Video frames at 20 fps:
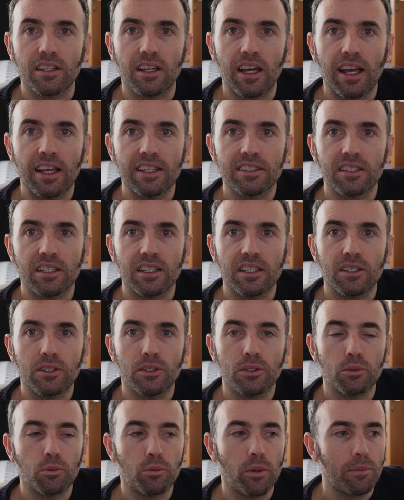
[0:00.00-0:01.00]
as a
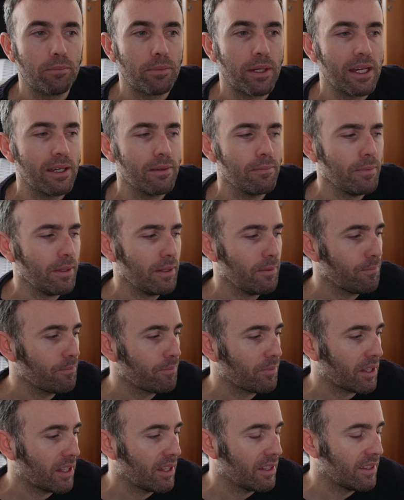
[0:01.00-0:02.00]
good webcam,
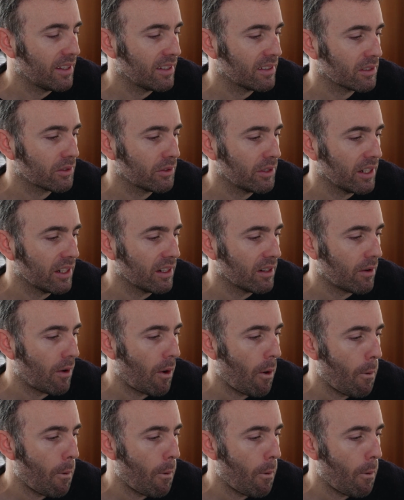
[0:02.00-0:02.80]
and that's great.